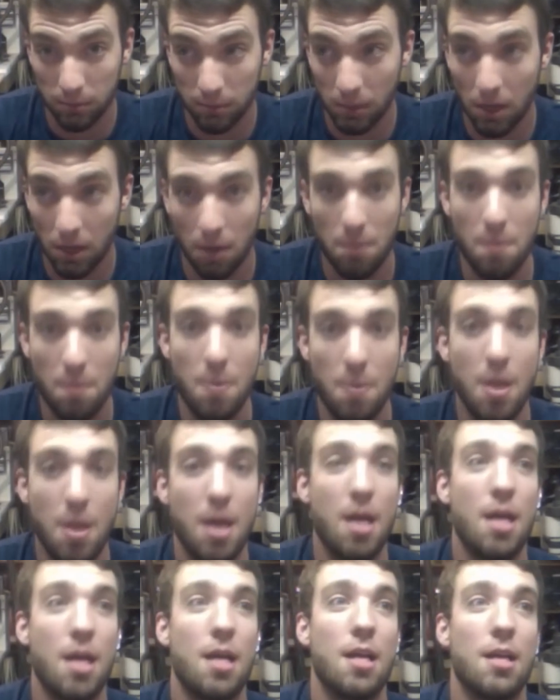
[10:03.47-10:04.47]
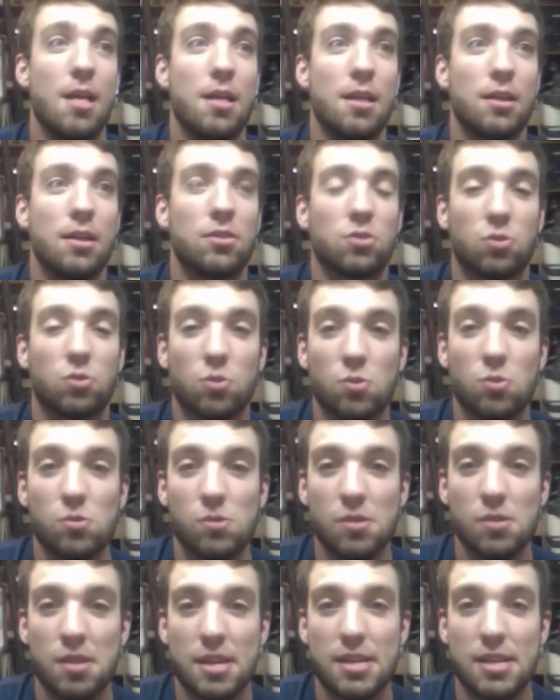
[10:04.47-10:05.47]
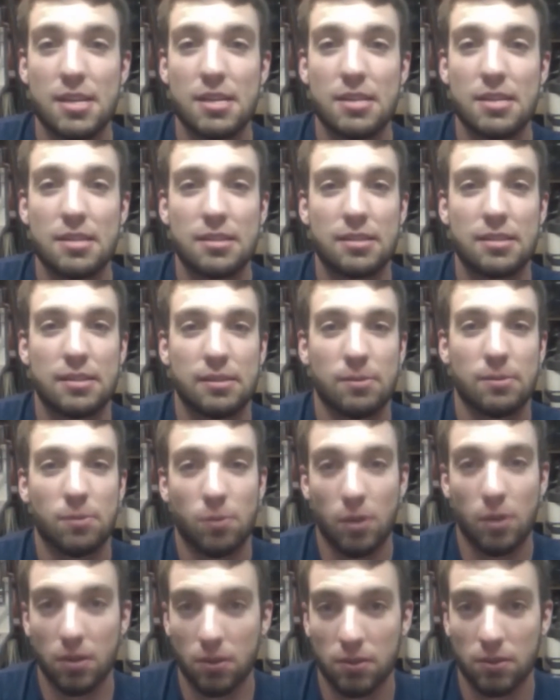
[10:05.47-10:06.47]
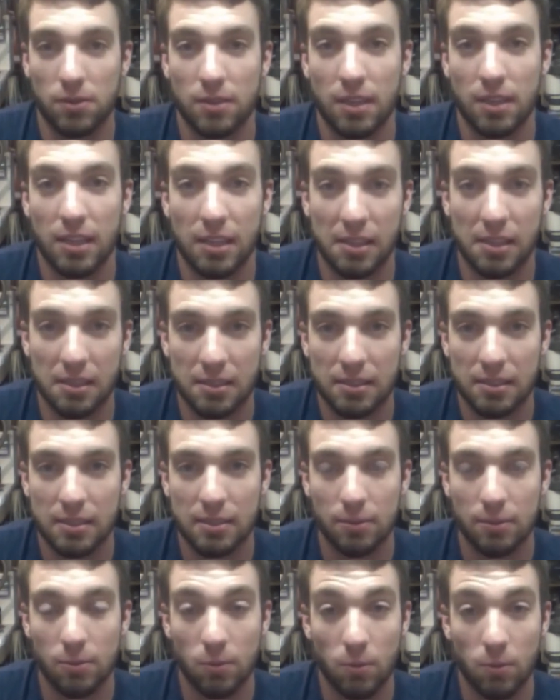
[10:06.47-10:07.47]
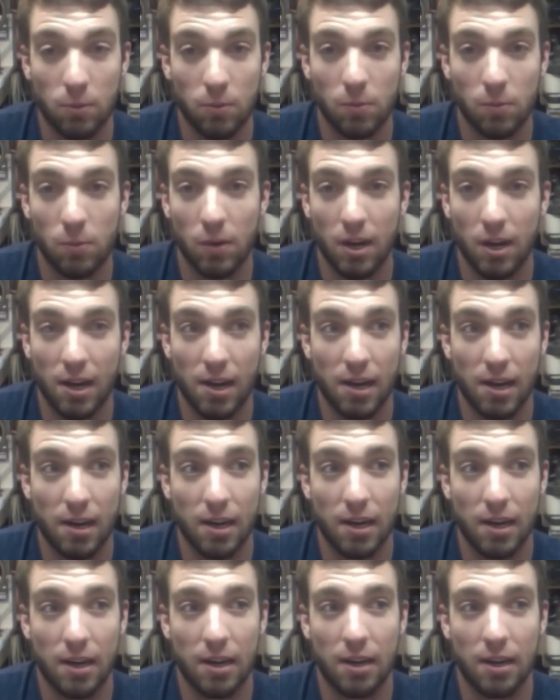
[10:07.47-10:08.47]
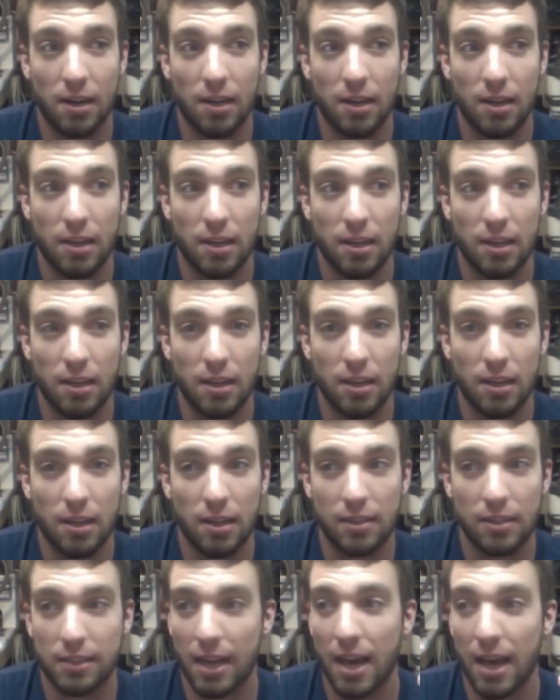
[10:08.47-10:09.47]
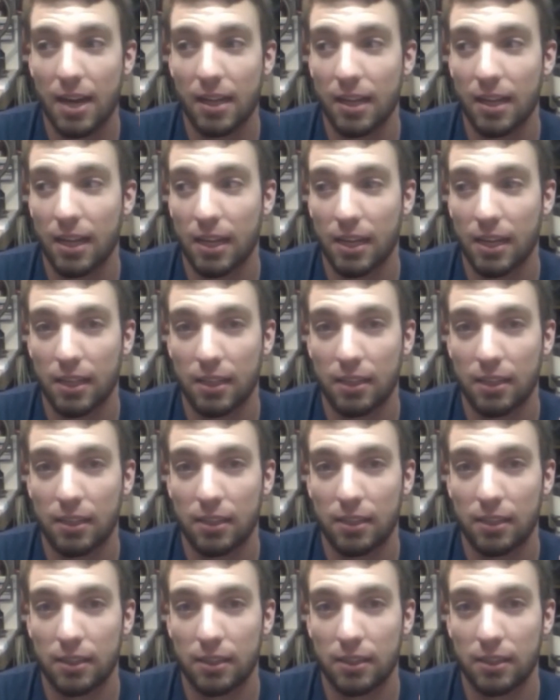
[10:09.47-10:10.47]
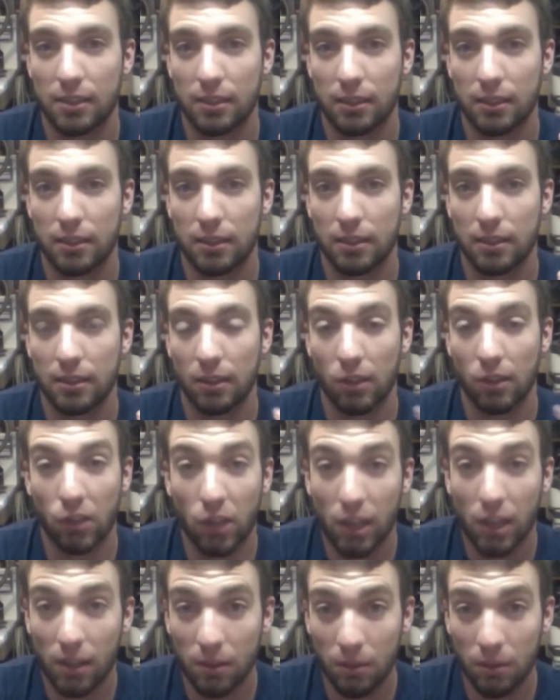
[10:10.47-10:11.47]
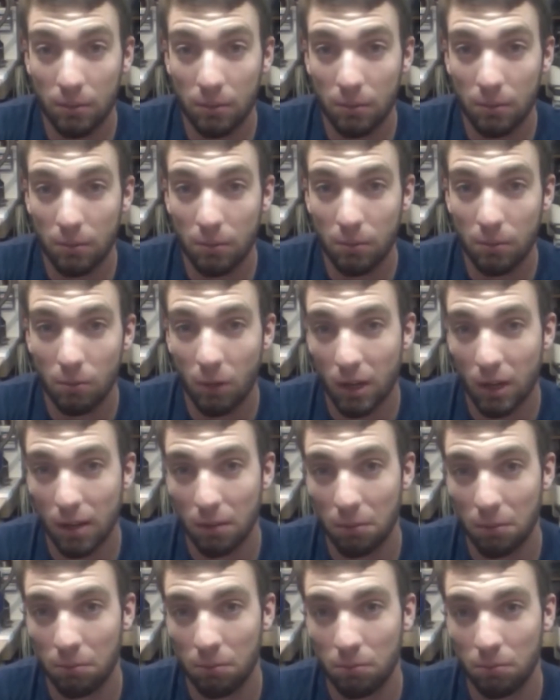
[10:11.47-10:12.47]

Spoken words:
you know, school is one of those things where it's kind of like learning. Well,